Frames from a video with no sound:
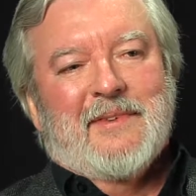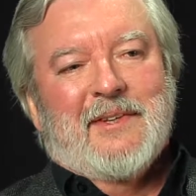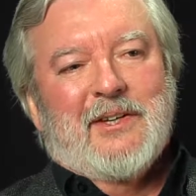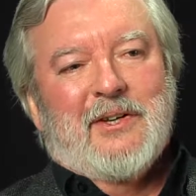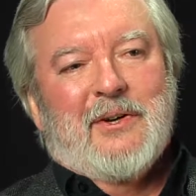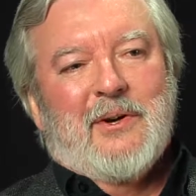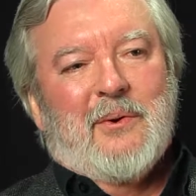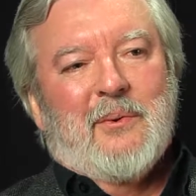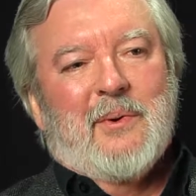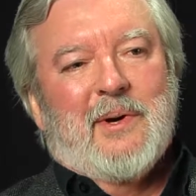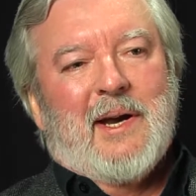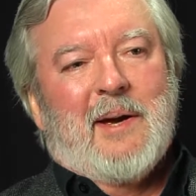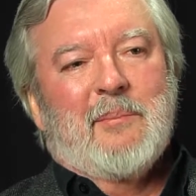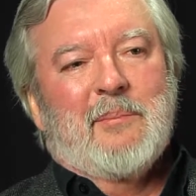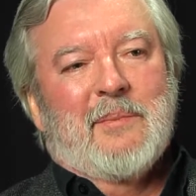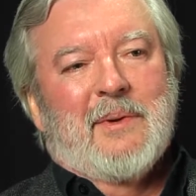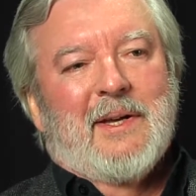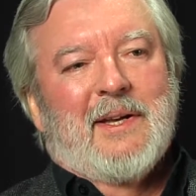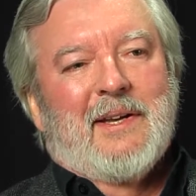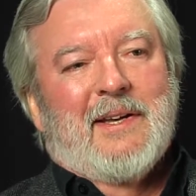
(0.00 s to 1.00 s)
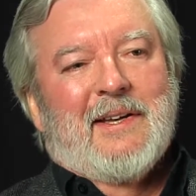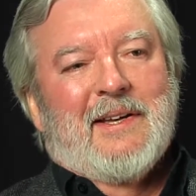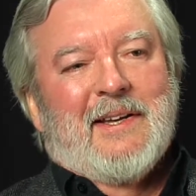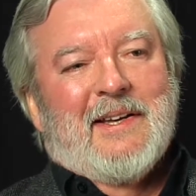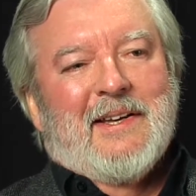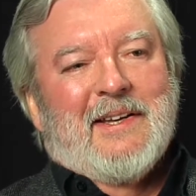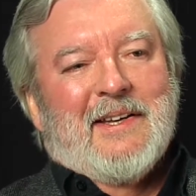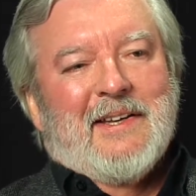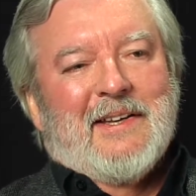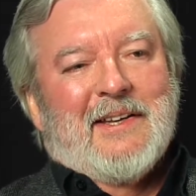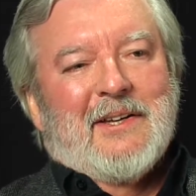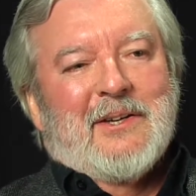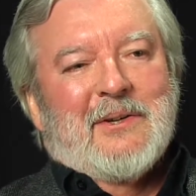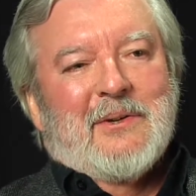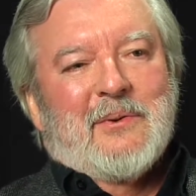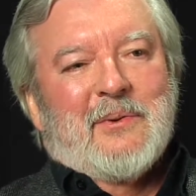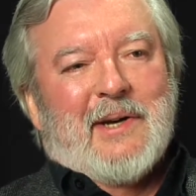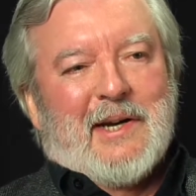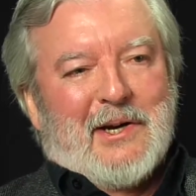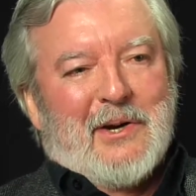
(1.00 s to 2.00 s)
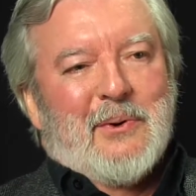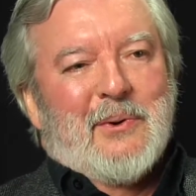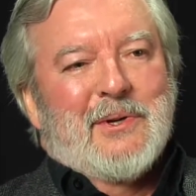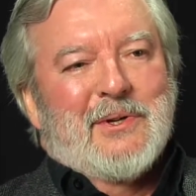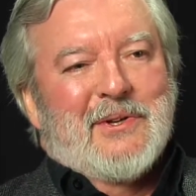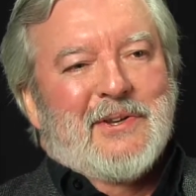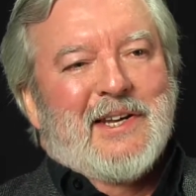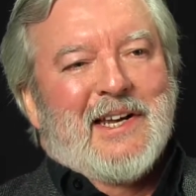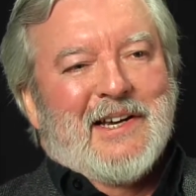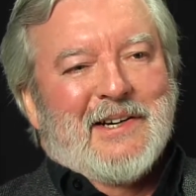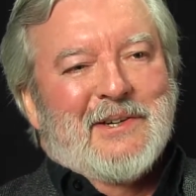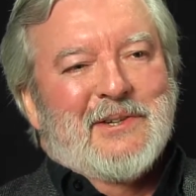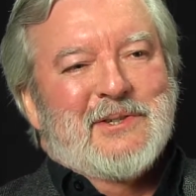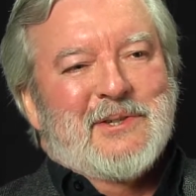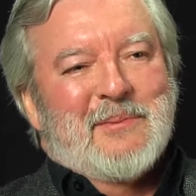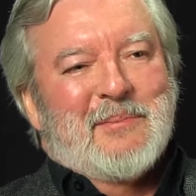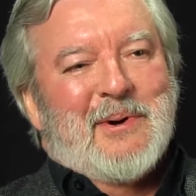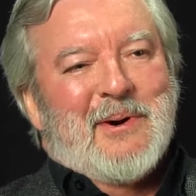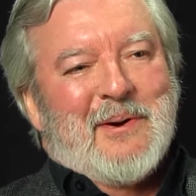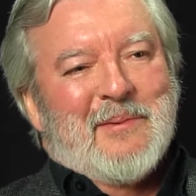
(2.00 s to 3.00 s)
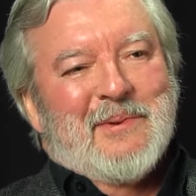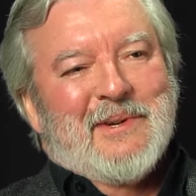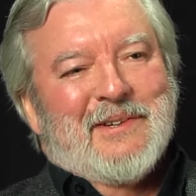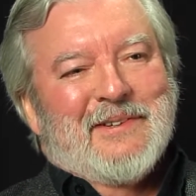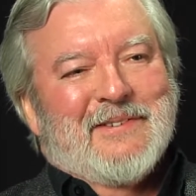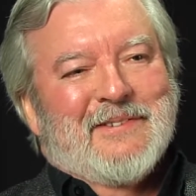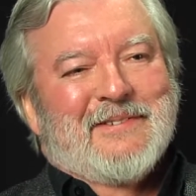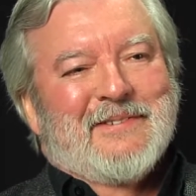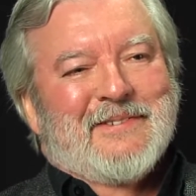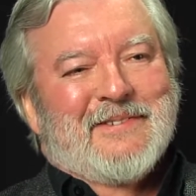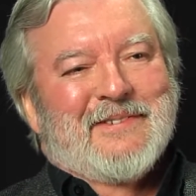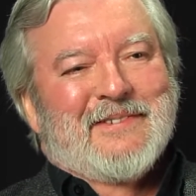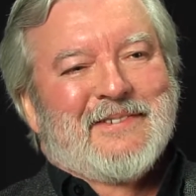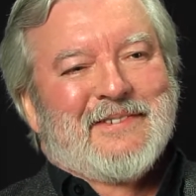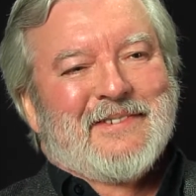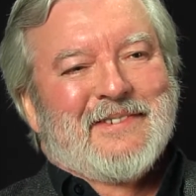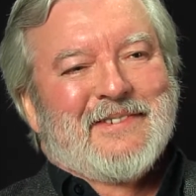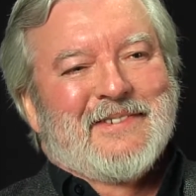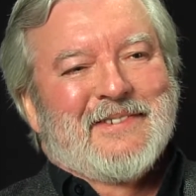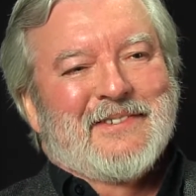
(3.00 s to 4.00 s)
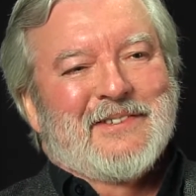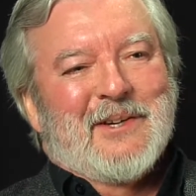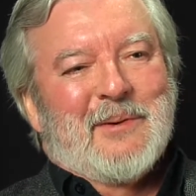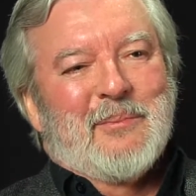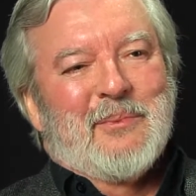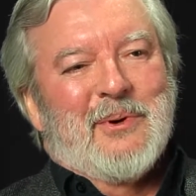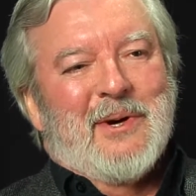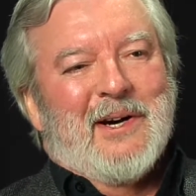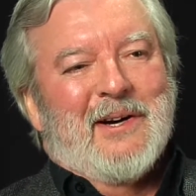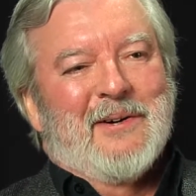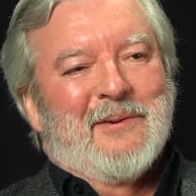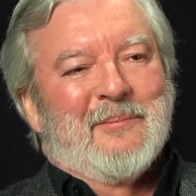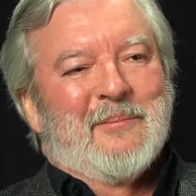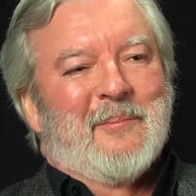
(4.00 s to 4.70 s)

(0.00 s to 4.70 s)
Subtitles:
you know, when I go into the English department somewhere.